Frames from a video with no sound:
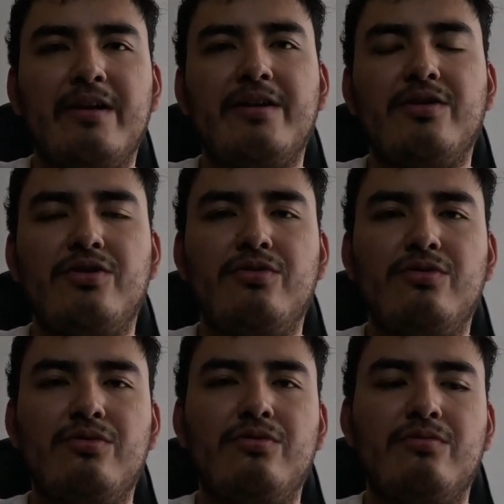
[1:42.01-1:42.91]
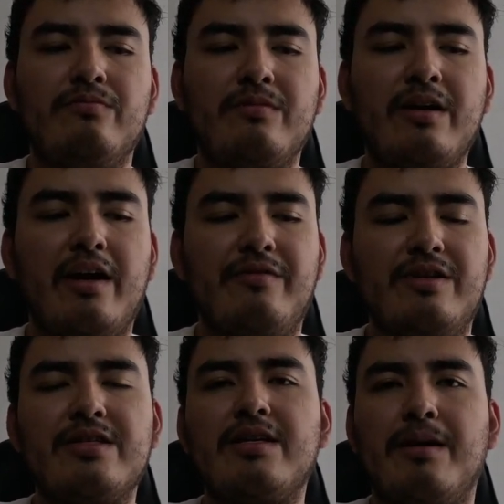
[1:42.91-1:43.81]
and you have
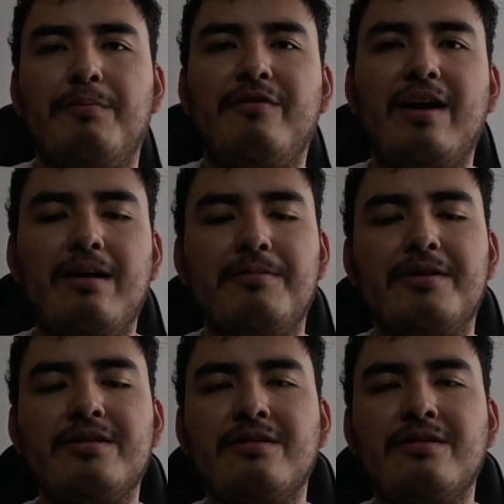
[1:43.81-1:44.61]
this type of habits,